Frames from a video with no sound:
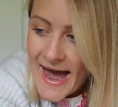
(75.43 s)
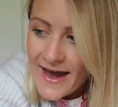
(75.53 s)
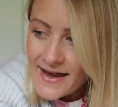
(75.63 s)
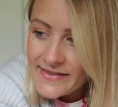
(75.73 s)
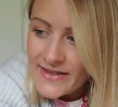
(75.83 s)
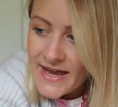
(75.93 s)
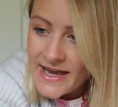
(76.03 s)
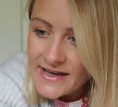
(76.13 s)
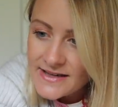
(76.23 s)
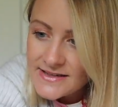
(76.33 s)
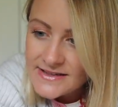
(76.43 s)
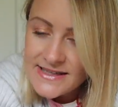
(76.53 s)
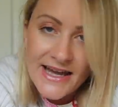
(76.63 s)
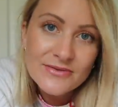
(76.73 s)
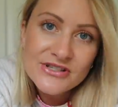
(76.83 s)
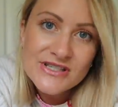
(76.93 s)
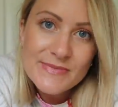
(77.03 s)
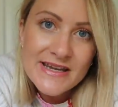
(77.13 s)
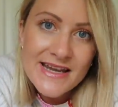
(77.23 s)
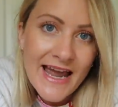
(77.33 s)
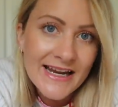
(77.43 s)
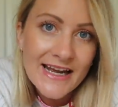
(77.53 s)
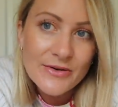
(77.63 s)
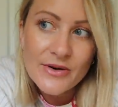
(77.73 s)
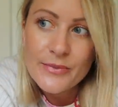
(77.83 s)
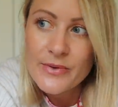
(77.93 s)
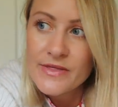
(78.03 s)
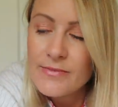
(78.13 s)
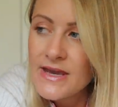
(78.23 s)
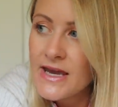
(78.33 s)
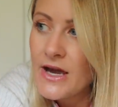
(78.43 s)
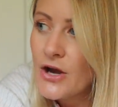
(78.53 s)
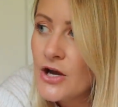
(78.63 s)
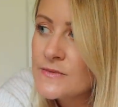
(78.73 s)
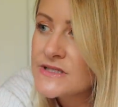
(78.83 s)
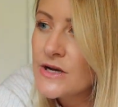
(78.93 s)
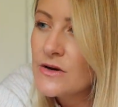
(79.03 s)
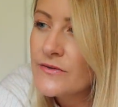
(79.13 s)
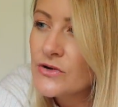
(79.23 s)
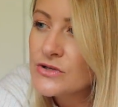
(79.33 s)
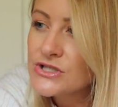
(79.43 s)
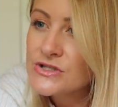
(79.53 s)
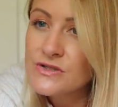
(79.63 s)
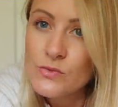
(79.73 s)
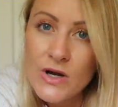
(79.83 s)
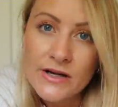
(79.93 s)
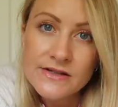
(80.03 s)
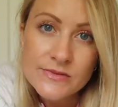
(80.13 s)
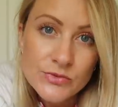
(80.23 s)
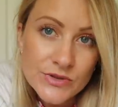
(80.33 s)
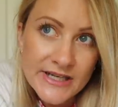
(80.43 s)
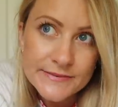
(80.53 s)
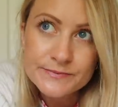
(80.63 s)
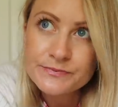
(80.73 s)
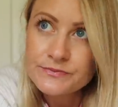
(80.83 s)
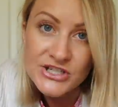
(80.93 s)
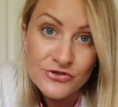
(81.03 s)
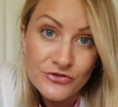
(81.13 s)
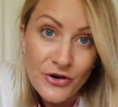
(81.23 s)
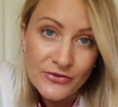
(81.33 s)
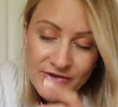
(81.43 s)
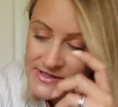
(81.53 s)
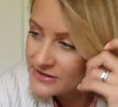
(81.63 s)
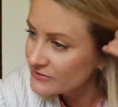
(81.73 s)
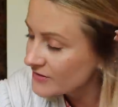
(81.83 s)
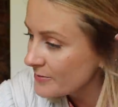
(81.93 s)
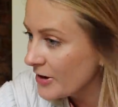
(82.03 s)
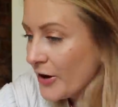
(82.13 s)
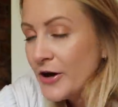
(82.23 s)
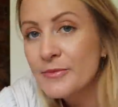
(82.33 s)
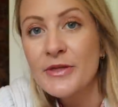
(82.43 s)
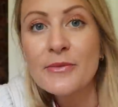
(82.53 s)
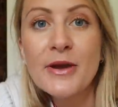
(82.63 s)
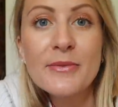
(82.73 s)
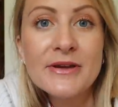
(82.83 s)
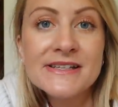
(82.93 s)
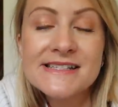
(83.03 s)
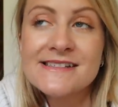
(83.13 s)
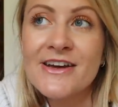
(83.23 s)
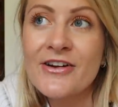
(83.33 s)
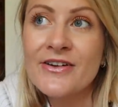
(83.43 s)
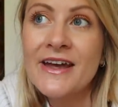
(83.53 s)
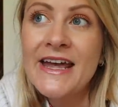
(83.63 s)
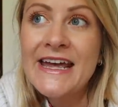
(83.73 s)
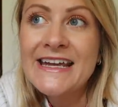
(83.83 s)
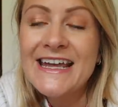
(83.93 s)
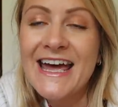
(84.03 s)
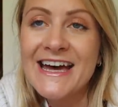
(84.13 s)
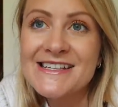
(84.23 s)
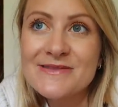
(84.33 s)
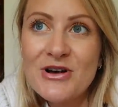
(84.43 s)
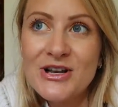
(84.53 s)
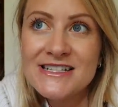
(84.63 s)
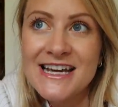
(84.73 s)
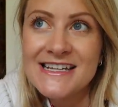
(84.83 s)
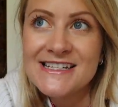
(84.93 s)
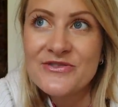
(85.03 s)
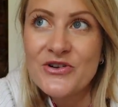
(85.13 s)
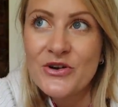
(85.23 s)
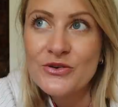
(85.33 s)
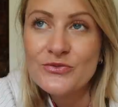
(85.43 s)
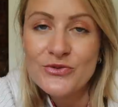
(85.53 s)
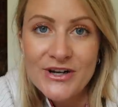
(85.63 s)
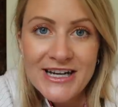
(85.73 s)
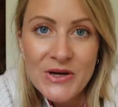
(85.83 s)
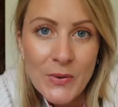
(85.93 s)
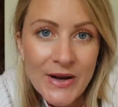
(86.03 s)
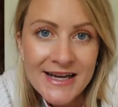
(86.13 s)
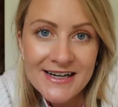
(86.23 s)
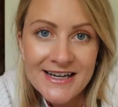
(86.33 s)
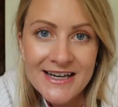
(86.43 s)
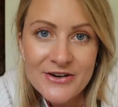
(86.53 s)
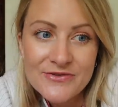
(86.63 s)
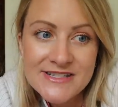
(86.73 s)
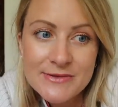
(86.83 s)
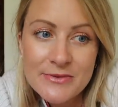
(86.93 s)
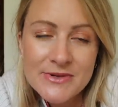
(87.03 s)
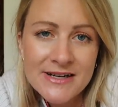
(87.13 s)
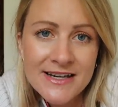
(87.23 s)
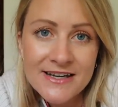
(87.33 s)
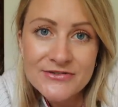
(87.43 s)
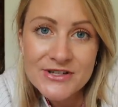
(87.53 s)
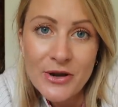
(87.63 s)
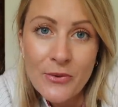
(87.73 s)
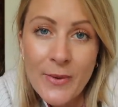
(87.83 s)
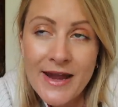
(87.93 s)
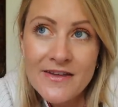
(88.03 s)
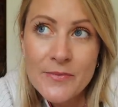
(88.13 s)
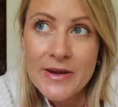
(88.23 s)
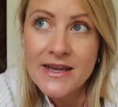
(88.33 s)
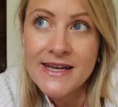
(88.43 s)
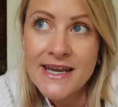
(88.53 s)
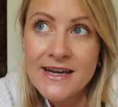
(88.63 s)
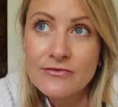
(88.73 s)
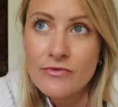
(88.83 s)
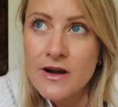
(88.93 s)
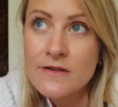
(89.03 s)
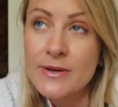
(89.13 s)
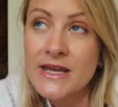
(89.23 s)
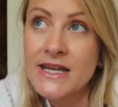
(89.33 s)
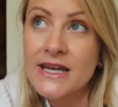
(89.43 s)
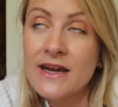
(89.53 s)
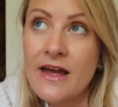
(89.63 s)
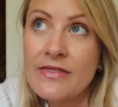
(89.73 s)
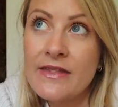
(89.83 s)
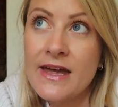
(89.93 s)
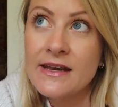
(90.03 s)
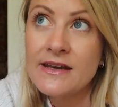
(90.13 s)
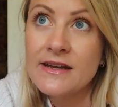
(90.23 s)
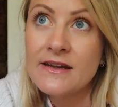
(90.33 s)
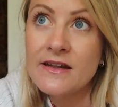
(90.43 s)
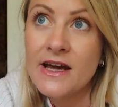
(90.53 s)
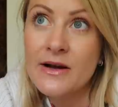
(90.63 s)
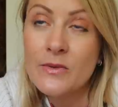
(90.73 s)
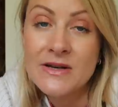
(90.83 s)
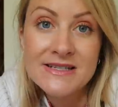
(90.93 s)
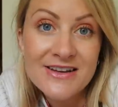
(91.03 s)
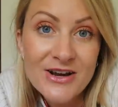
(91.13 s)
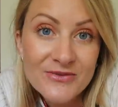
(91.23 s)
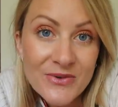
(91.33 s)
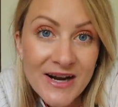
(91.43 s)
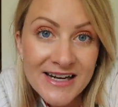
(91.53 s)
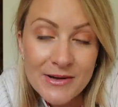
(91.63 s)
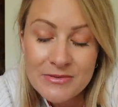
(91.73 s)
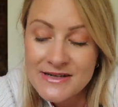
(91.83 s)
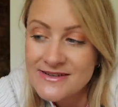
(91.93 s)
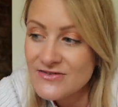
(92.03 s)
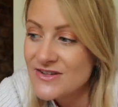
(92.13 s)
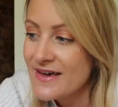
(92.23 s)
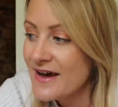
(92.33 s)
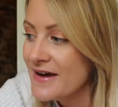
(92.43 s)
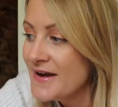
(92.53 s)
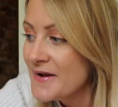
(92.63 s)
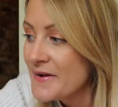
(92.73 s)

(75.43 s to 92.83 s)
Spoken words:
and then yeah, just be hanging out with me at home. So I've got to do some work this morning, children are off, so I've got them at home at the moment. So yeah, summer holidays have gone really quickly. Obviously we were lucky enough to go away at the beginning, right at the beginning, and then went to the Isle of Wight a couple of weeks after that,